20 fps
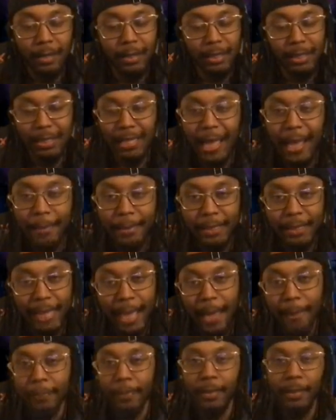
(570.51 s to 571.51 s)
stop
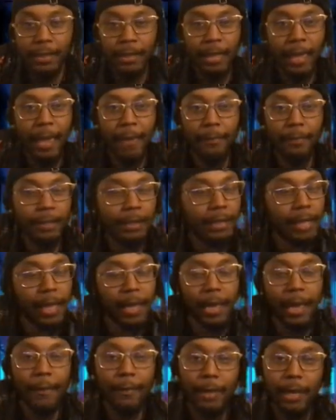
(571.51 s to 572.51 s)
stopping after like
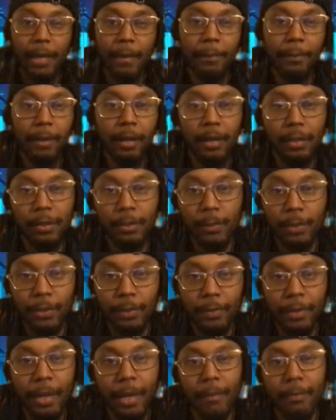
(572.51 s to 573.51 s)
every eight bars when you
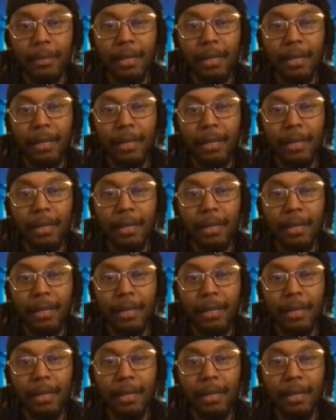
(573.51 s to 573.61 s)
rap.